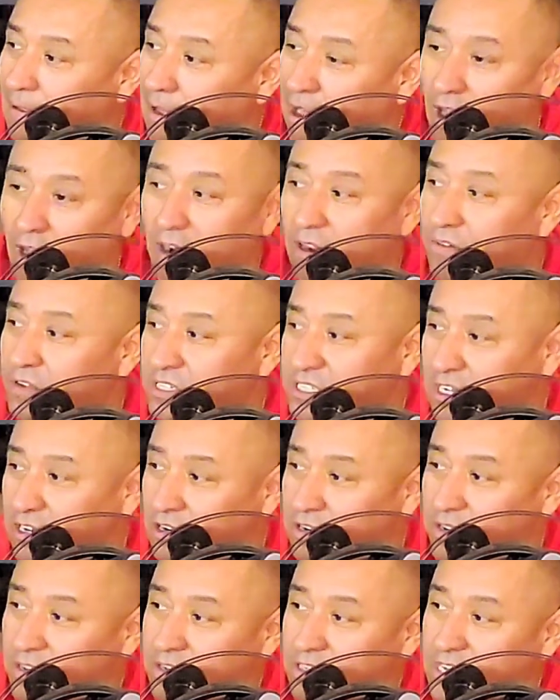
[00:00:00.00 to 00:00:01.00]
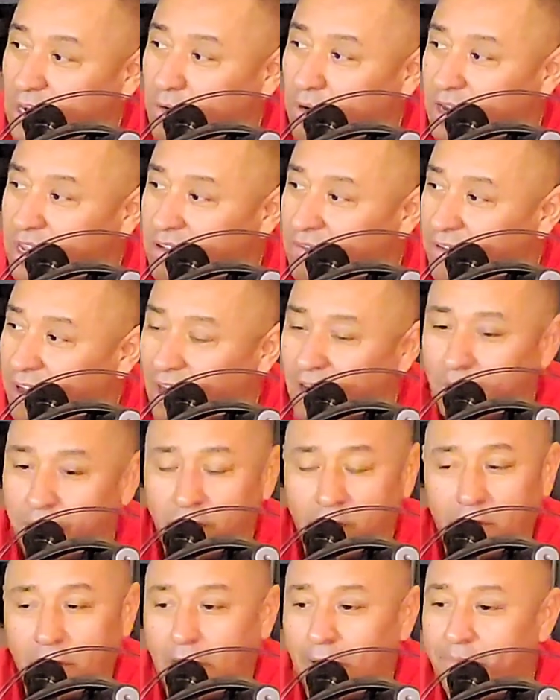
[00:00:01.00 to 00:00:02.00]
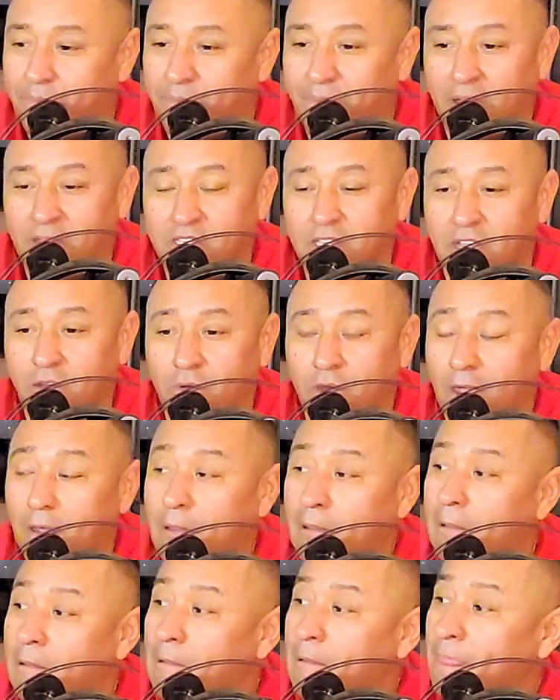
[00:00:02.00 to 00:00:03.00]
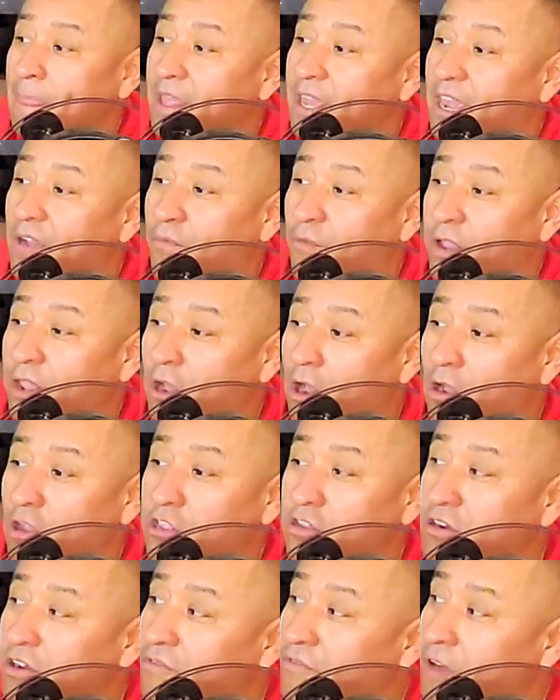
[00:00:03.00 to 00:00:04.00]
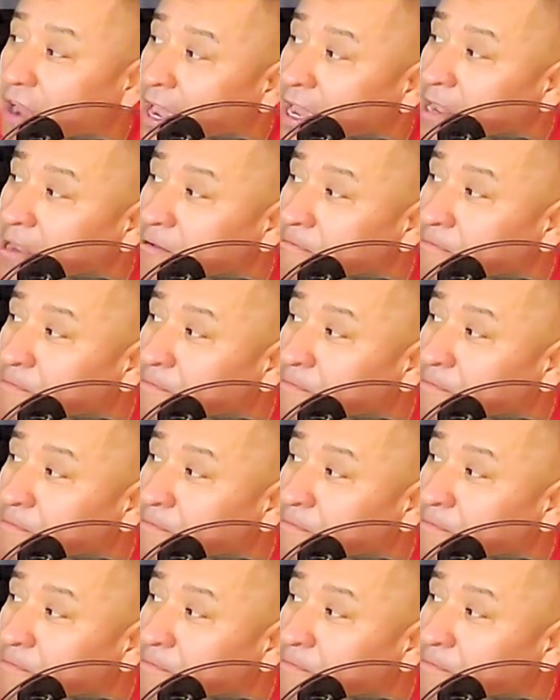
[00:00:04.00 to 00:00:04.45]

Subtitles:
All of us here in the San Joaquin Valley, bro, I'll tell you what, if we all unify